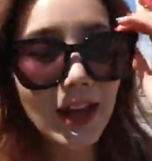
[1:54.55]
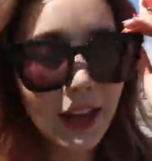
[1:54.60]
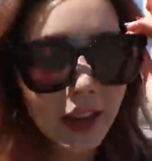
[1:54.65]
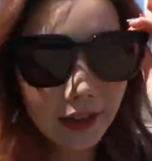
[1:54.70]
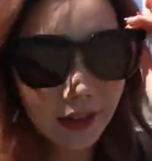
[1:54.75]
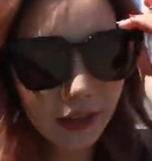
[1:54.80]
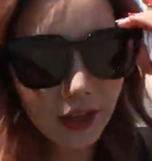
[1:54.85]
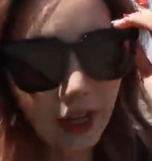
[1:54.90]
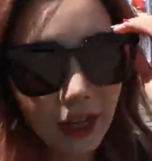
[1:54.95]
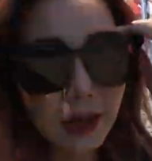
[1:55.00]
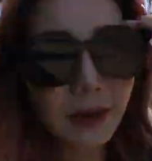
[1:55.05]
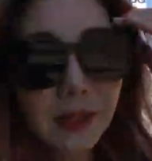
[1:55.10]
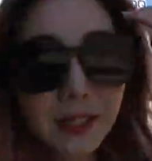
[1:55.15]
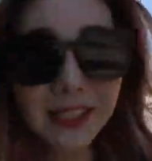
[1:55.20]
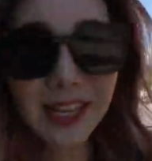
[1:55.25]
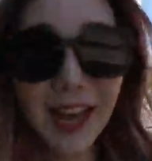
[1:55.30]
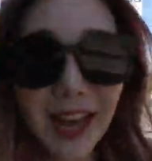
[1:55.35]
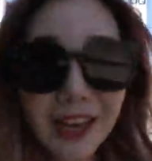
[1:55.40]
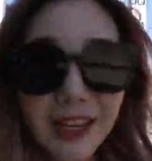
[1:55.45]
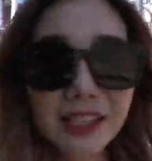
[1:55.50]
at uh,
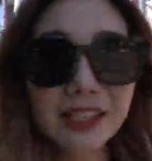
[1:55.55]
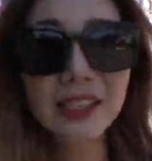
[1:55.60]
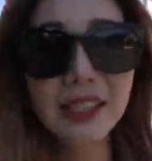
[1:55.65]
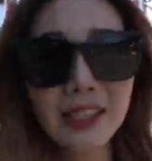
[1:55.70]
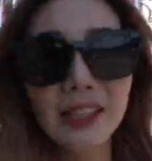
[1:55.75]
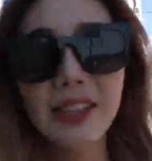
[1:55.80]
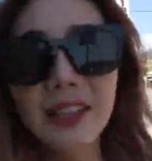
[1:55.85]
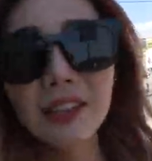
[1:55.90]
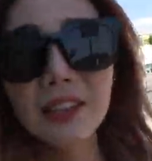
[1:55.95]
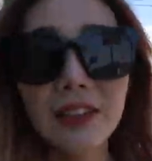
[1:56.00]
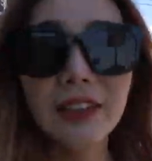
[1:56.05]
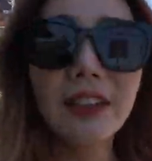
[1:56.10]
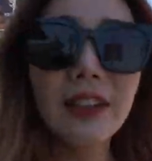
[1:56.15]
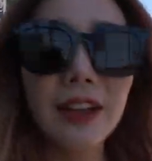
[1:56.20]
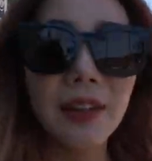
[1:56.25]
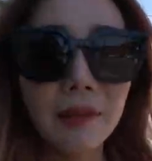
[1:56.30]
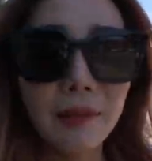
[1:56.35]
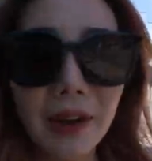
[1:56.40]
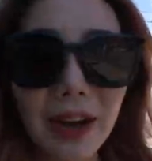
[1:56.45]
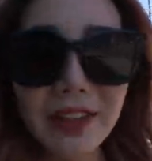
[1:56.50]
Saks
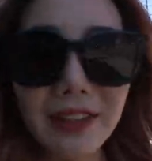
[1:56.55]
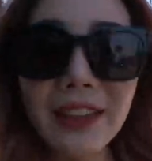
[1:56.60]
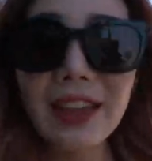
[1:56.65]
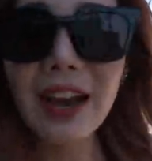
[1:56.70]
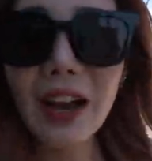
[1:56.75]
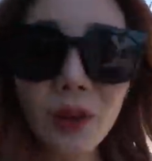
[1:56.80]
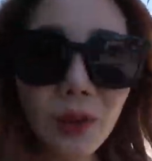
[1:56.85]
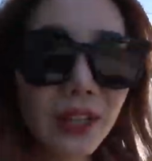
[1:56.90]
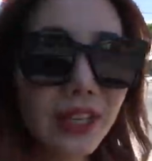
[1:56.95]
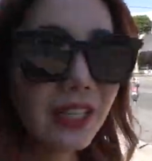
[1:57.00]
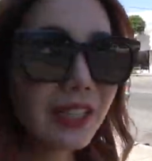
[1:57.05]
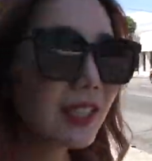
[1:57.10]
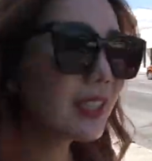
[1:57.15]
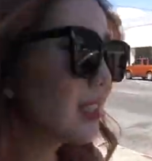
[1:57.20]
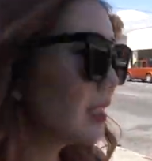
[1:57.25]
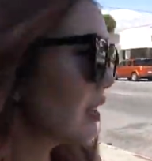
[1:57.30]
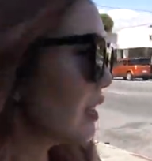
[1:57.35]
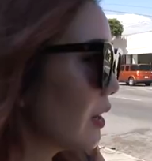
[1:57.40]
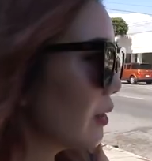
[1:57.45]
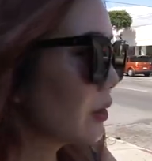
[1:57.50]
by the
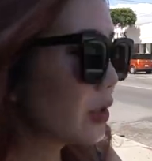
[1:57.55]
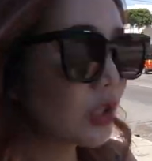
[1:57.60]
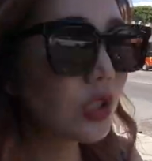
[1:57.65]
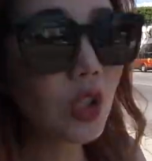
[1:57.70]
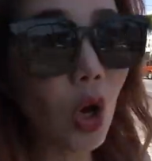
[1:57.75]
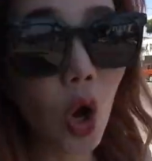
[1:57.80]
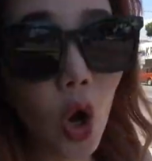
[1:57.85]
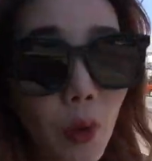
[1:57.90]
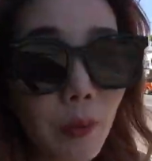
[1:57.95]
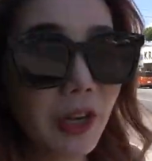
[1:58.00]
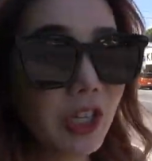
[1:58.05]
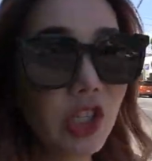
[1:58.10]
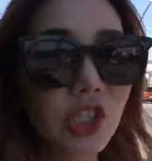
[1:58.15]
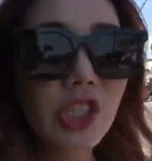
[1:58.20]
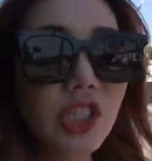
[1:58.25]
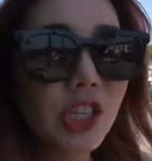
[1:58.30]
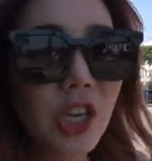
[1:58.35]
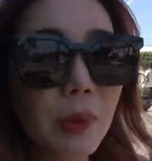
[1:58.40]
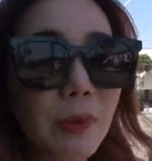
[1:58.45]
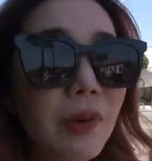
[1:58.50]
outlets. It was so
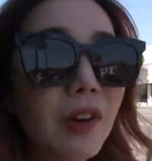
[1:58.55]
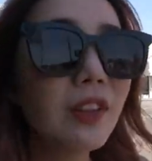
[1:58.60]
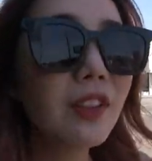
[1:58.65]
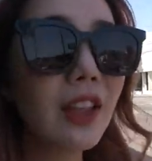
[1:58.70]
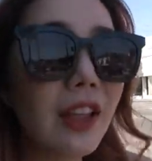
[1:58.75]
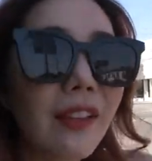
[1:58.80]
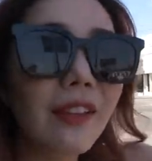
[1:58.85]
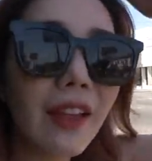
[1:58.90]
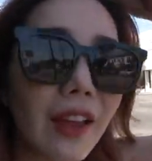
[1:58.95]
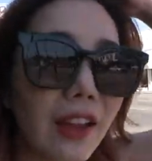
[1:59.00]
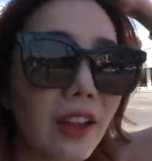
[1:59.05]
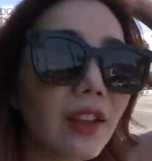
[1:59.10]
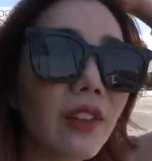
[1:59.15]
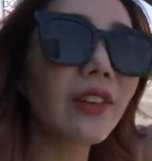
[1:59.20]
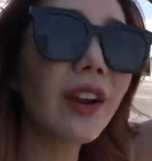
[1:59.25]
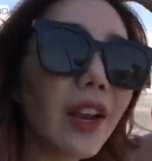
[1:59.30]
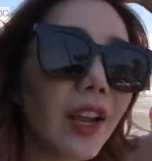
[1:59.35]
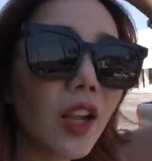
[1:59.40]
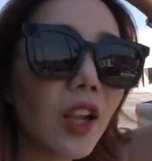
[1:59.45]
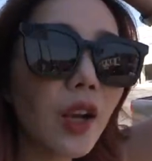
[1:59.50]
much cheaper than like the
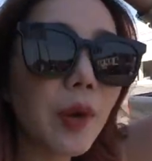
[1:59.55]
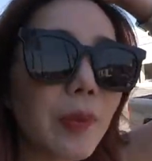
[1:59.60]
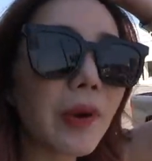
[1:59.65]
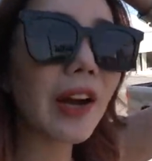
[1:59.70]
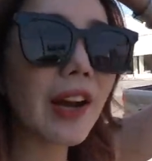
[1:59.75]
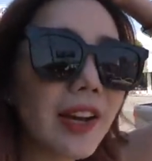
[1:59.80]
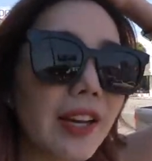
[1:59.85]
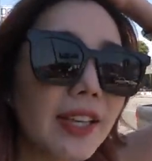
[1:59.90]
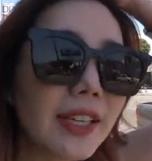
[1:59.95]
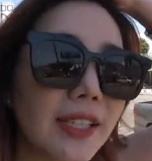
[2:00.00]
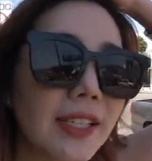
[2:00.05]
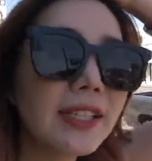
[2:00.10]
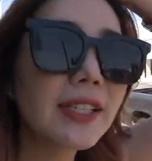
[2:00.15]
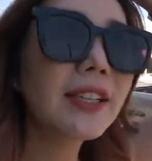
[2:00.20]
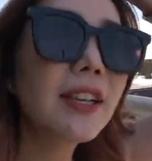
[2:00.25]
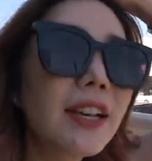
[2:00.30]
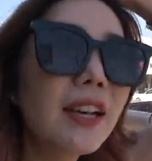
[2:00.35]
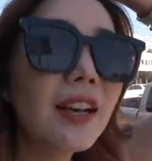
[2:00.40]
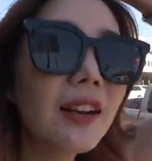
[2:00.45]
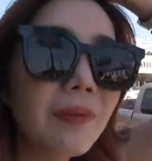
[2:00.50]
regular price,
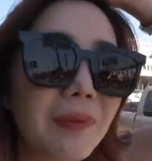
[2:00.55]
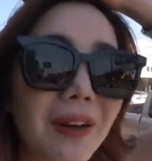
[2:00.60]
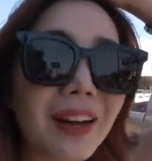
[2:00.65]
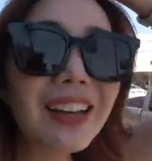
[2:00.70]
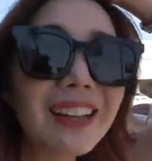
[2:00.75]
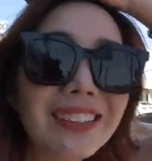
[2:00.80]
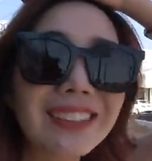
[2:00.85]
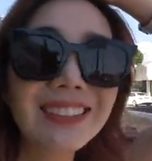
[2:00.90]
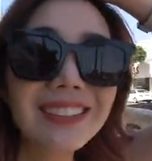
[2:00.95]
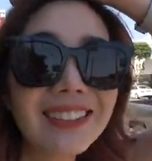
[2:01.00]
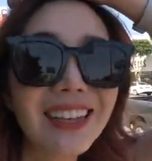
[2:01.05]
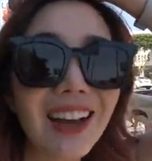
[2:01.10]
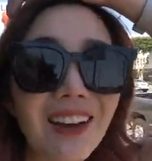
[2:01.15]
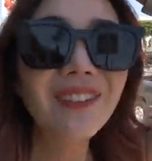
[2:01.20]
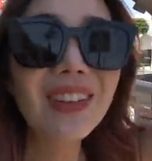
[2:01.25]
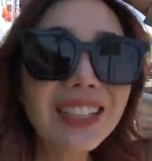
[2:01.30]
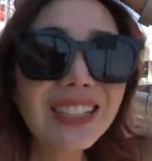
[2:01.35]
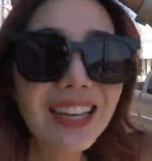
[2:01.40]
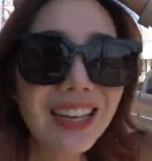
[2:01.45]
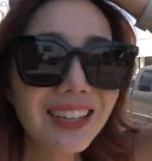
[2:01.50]
but
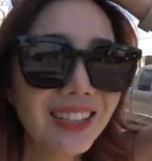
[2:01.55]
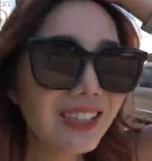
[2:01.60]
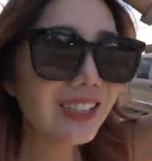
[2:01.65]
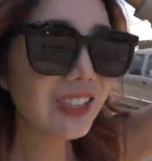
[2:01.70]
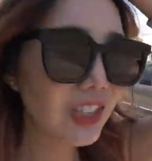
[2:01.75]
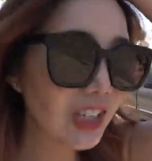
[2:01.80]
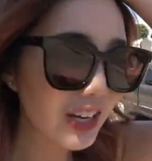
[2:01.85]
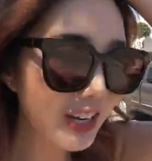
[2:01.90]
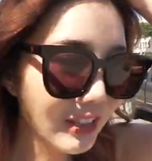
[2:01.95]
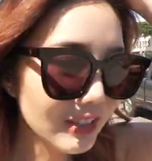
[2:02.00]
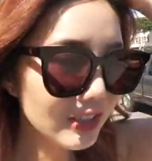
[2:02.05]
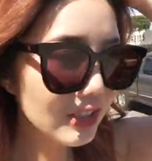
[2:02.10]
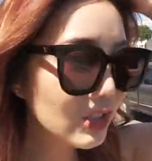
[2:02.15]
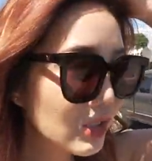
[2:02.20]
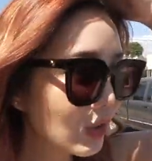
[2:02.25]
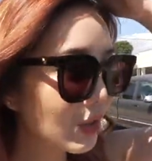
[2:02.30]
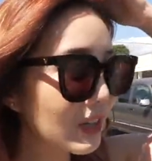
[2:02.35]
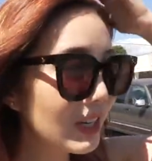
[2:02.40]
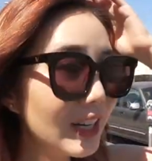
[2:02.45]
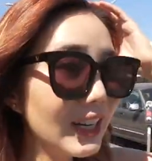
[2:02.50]
I'm excited to check out the
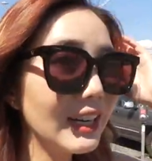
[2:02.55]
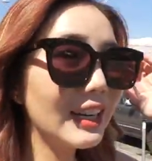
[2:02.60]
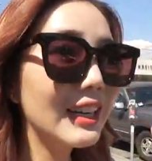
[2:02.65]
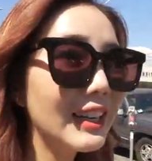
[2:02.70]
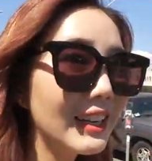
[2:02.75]
store.